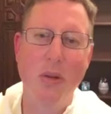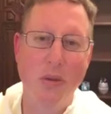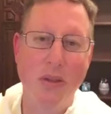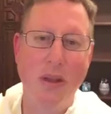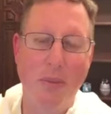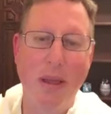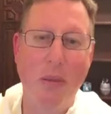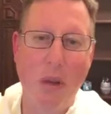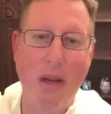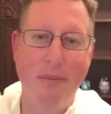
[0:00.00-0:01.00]
use
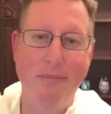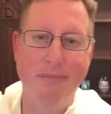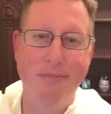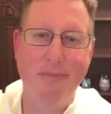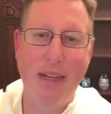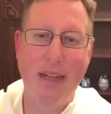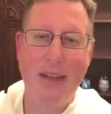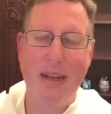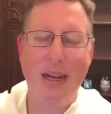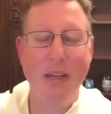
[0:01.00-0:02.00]
something well.
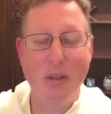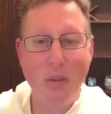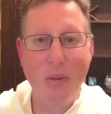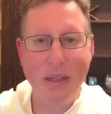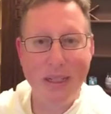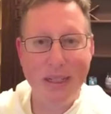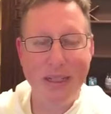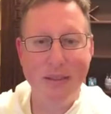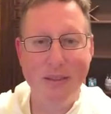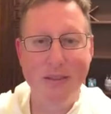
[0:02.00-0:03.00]
I do want to
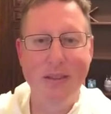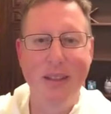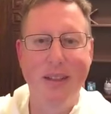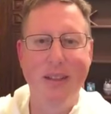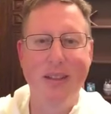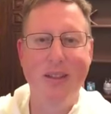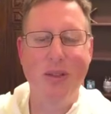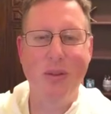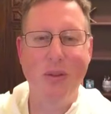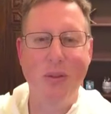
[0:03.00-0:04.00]
give
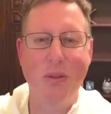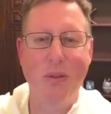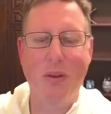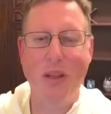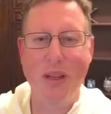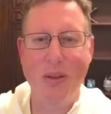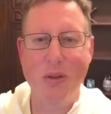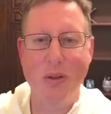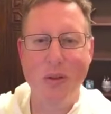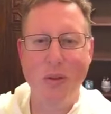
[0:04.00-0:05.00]
to only
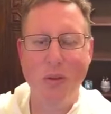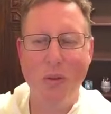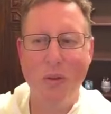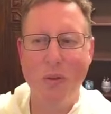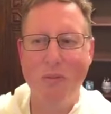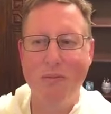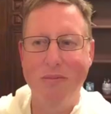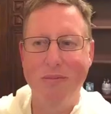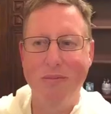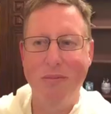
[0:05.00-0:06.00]
those who
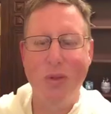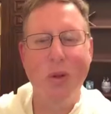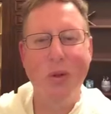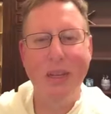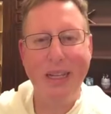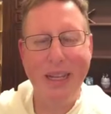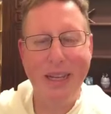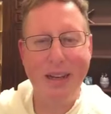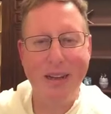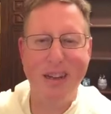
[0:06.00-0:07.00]
truly
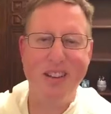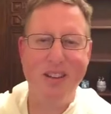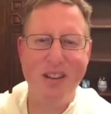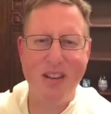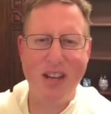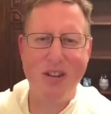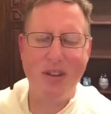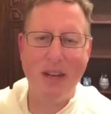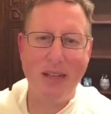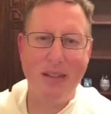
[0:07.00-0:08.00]
need it and are not
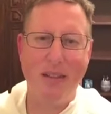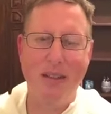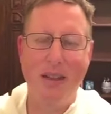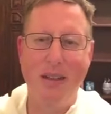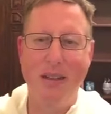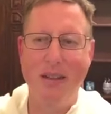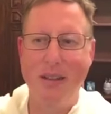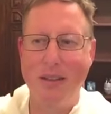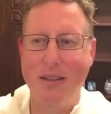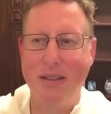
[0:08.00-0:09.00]
trying
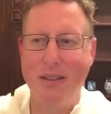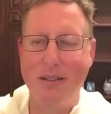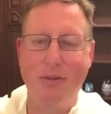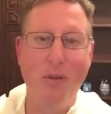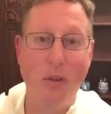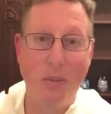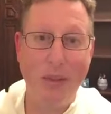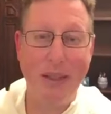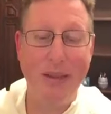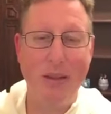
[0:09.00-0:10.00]
to fool
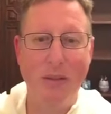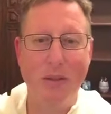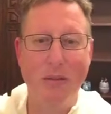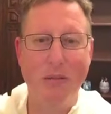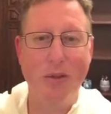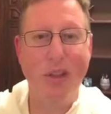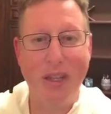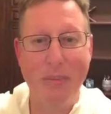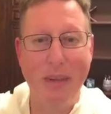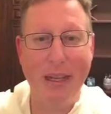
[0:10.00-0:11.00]
me or
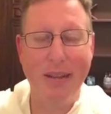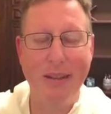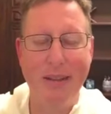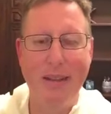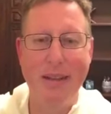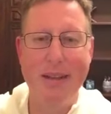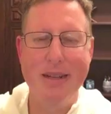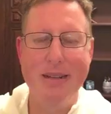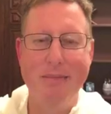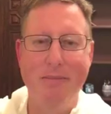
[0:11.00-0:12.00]
trick me,
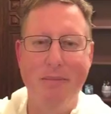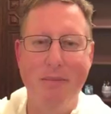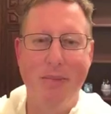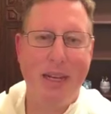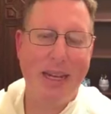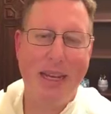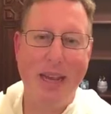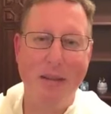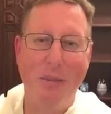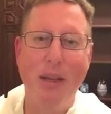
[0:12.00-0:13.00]
but I
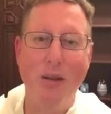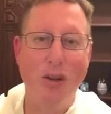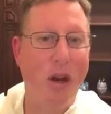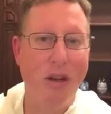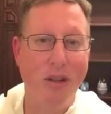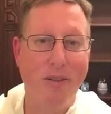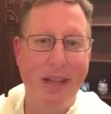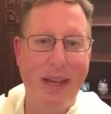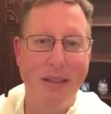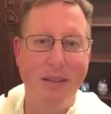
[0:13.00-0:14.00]
can't be in charge of
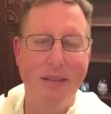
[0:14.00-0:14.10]
that.